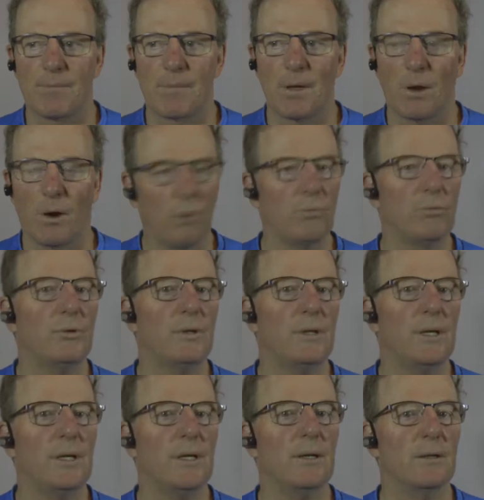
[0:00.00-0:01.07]

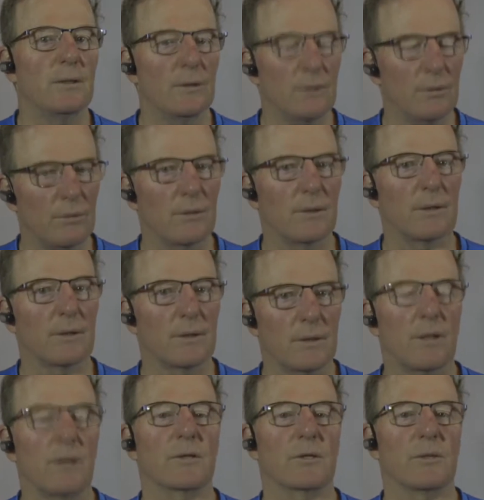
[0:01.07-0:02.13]
Only Luke
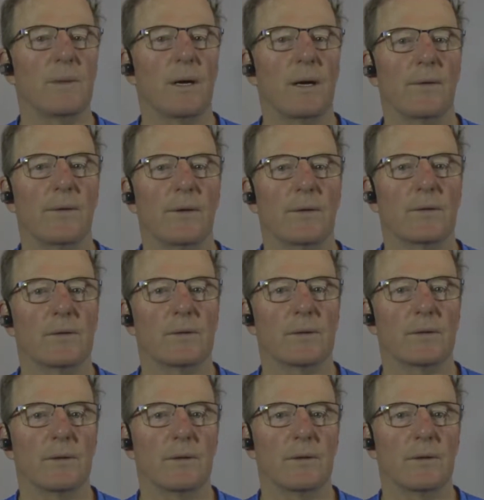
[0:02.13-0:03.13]
talks about this.